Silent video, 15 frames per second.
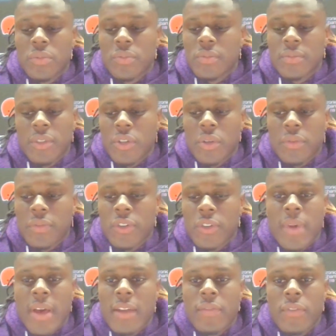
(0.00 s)
you know, feel
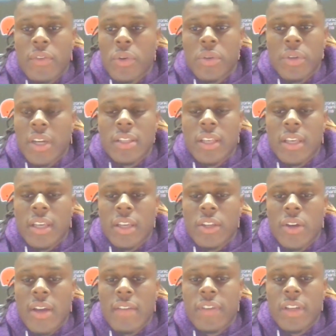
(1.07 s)
bad for anything. You
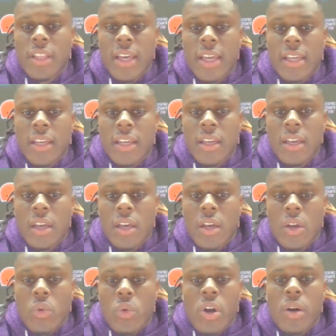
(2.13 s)
know, I feel like
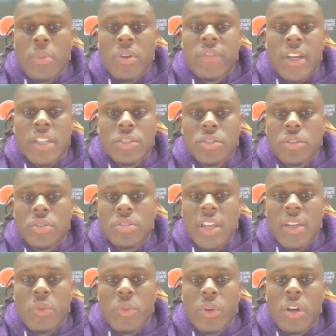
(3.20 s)
we're all professionals
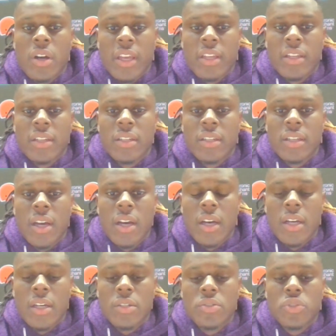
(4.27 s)
and we all can
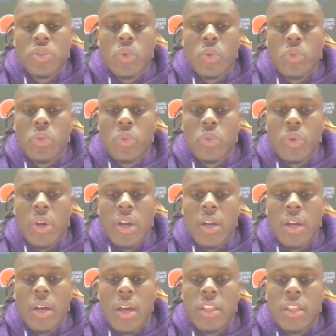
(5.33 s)
do
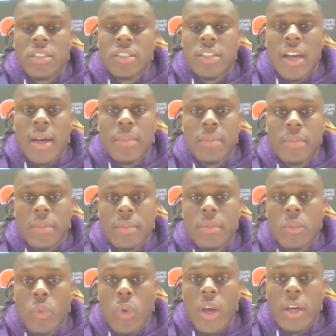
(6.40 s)
the job
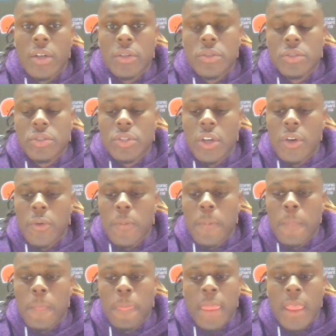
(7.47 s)
well. So
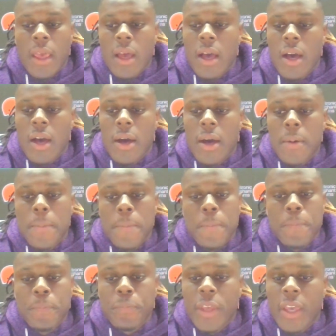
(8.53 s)

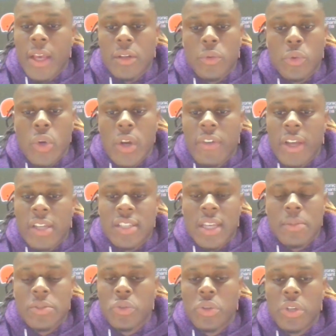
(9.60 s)
yeah, whoever gets the
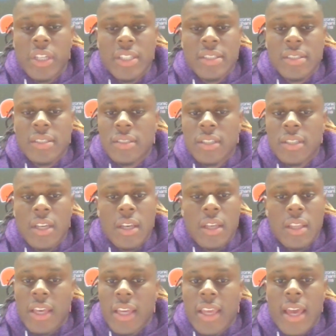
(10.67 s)
opportunities,
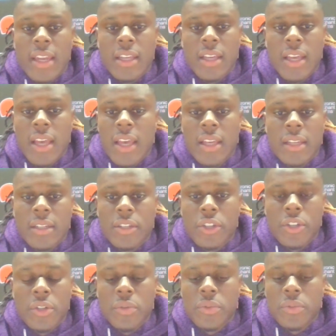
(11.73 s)
they get it, and you
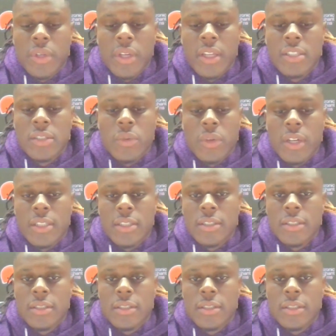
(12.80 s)
know, it is what it is.